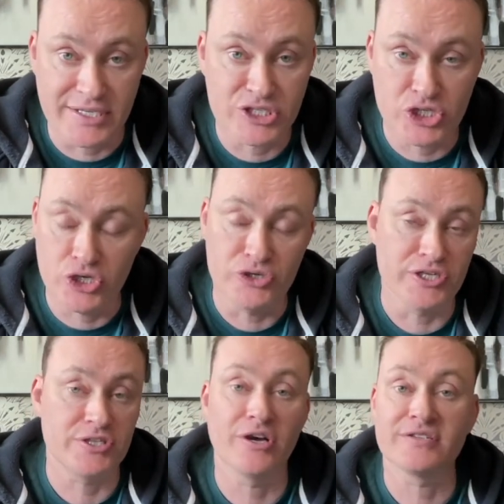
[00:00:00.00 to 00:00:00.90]
It's huge.
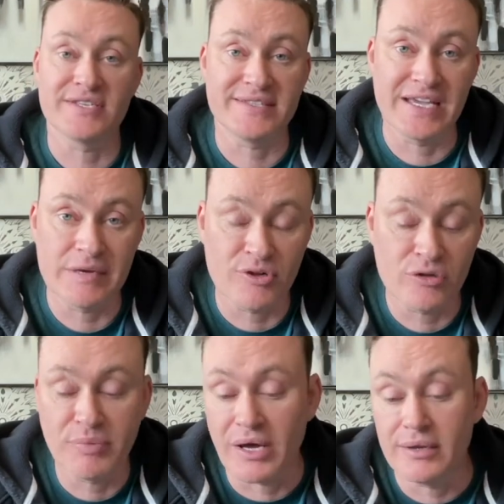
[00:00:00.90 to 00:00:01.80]
It's not
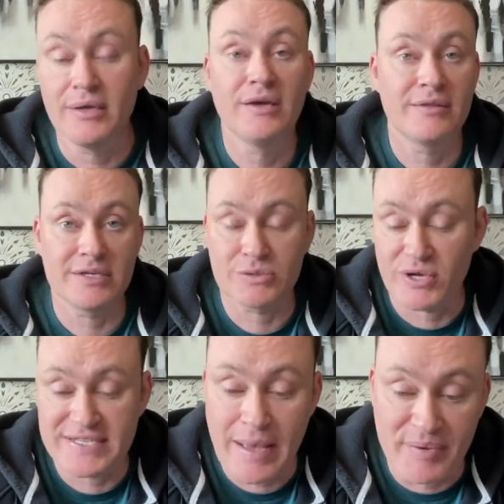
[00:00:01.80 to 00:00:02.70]
sustainable, but this is
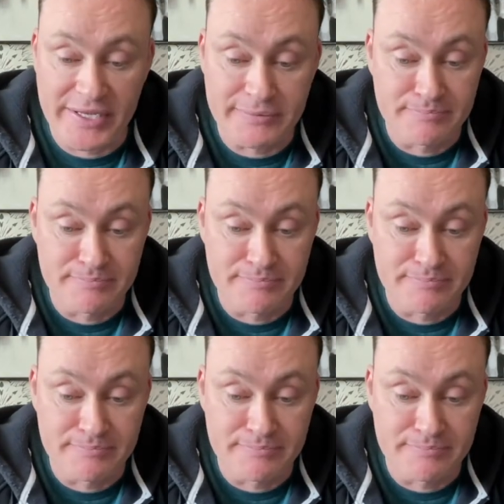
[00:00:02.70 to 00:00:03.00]
what's happening.